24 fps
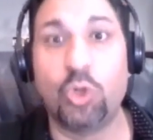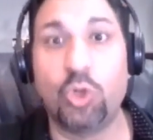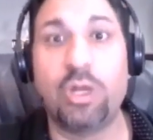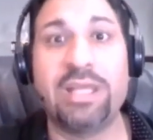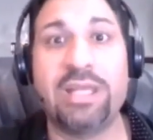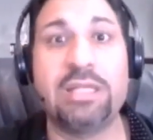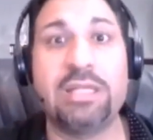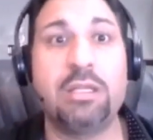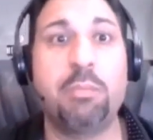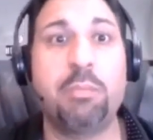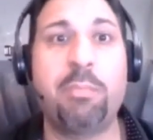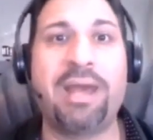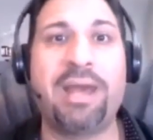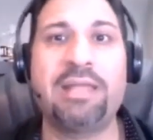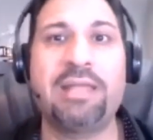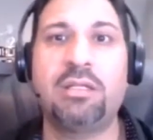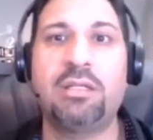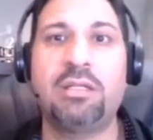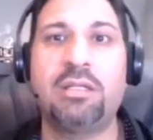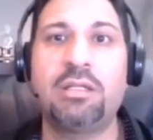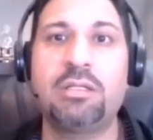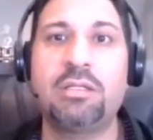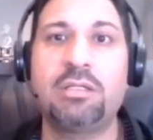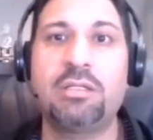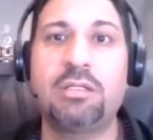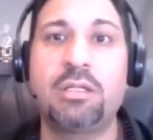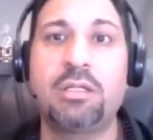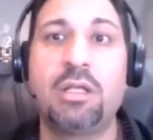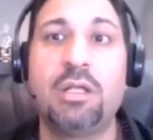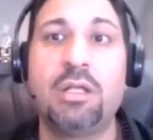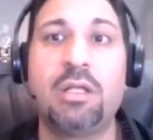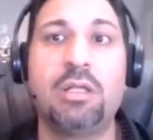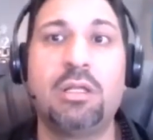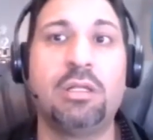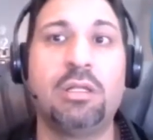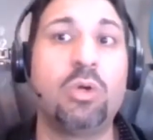your independent
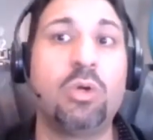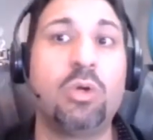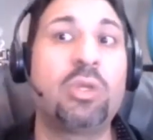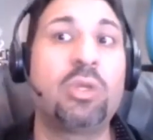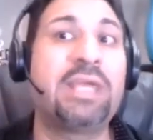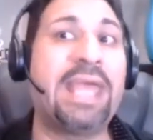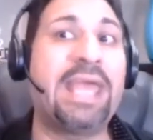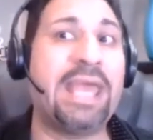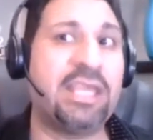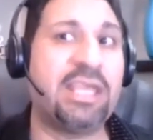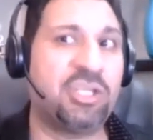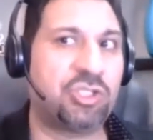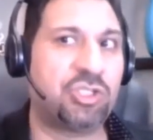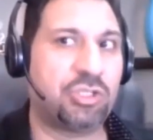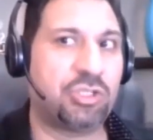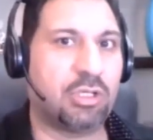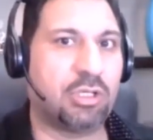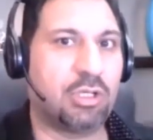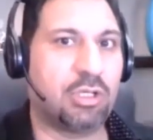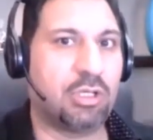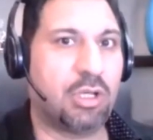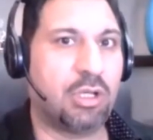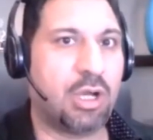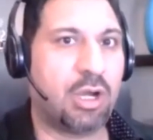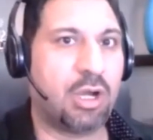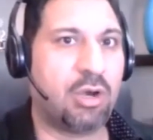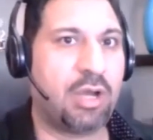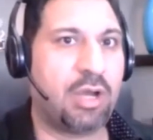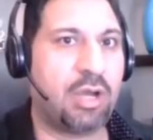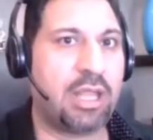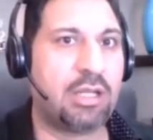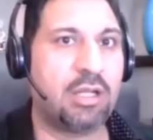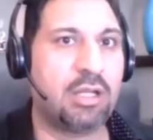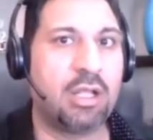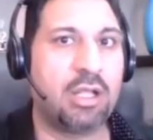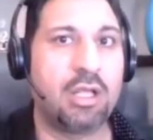location. All
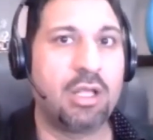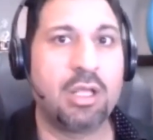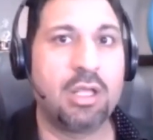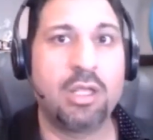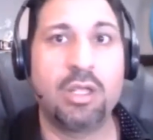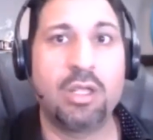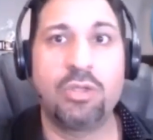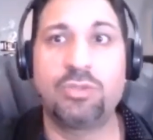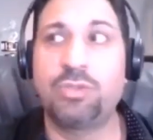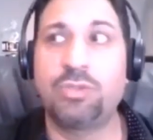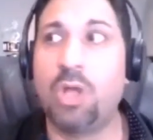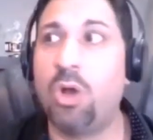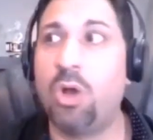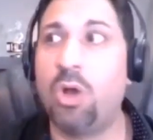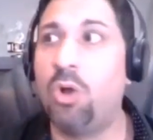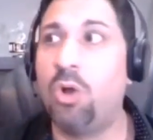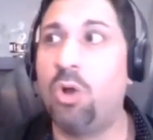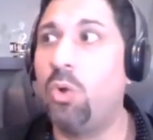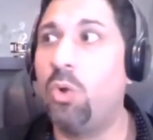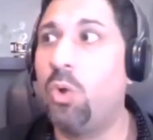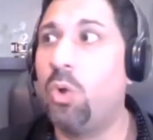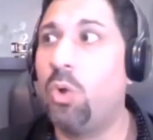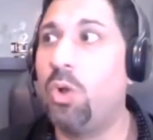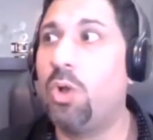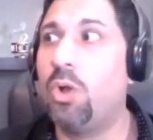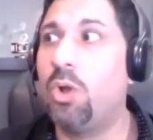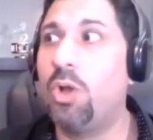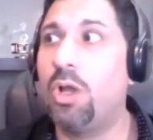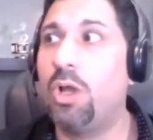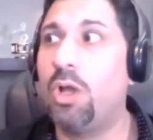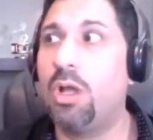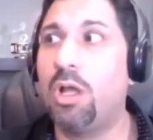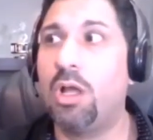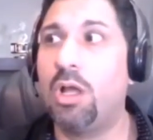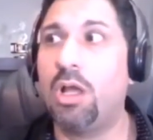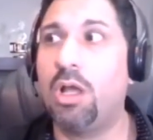right. So
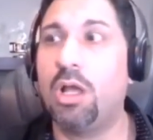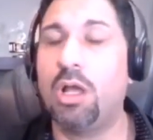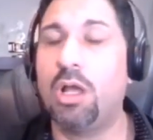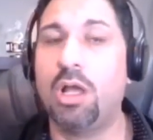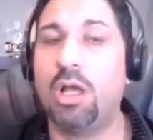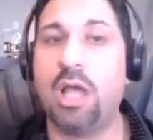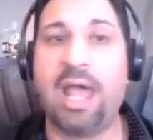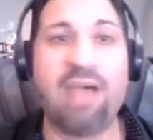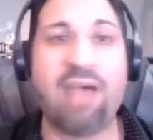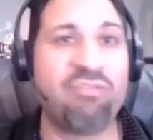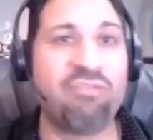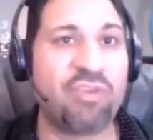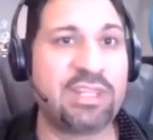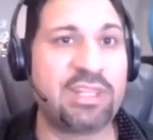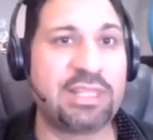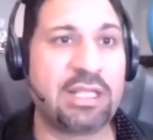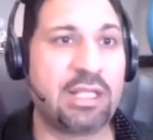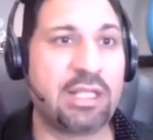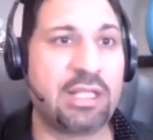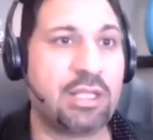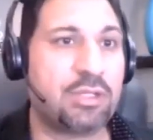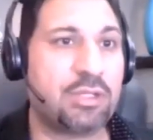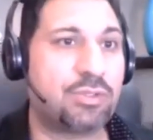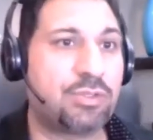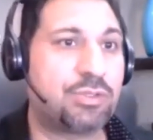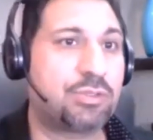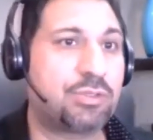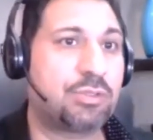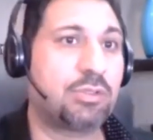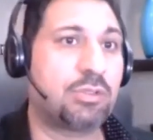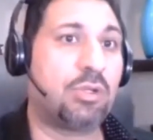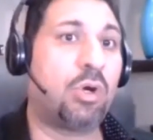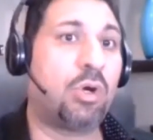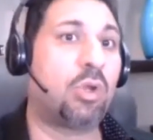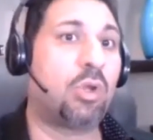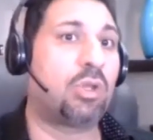everything
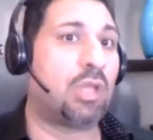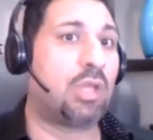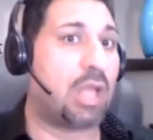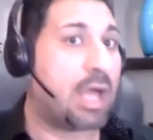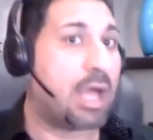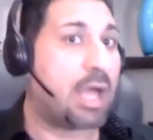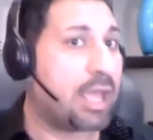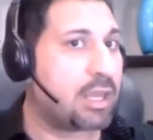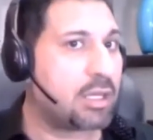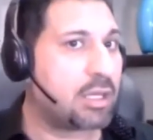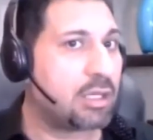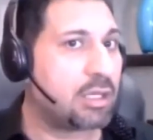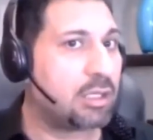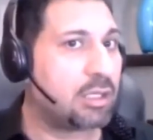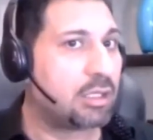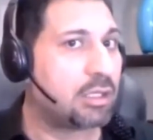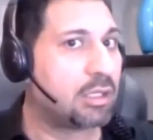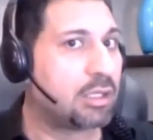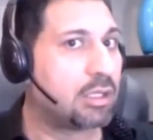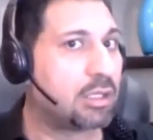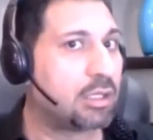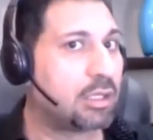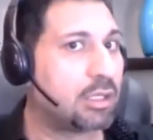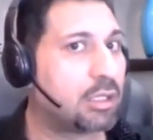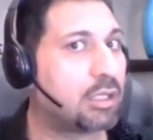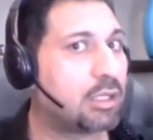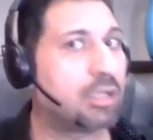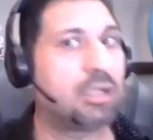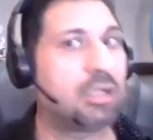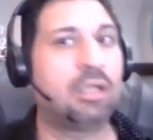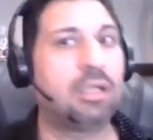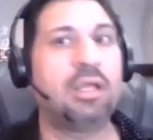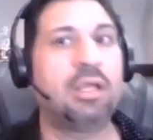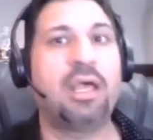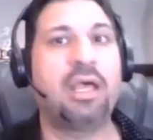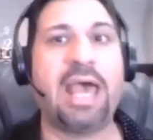is online,
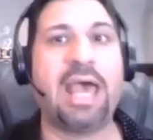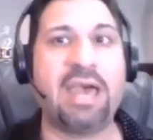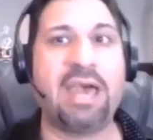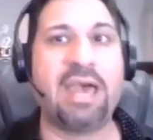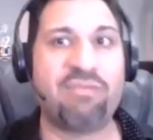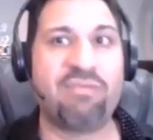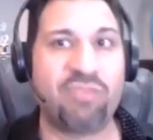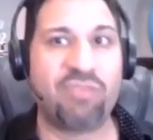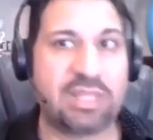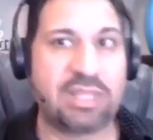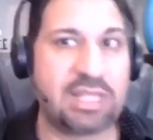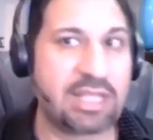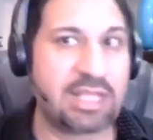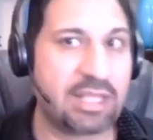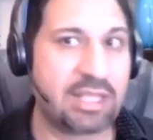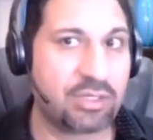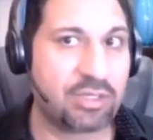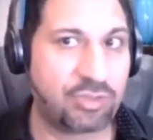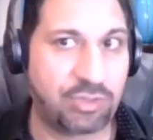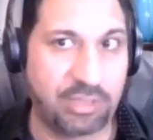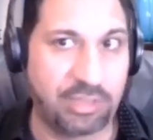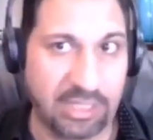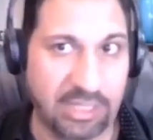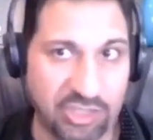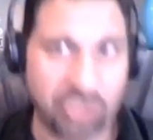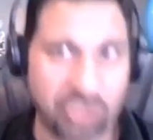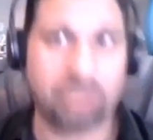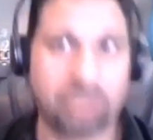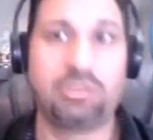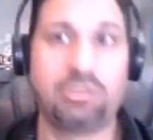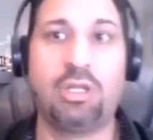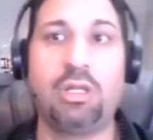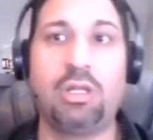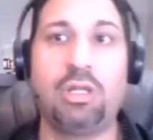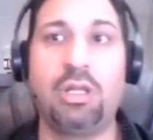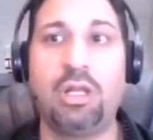everything is
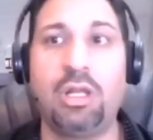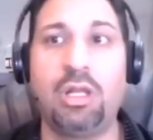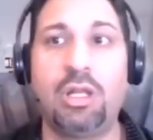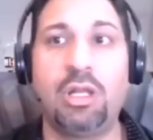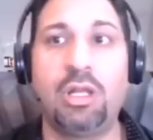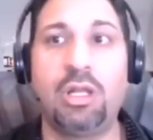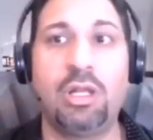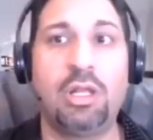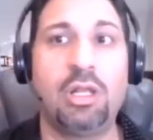digital,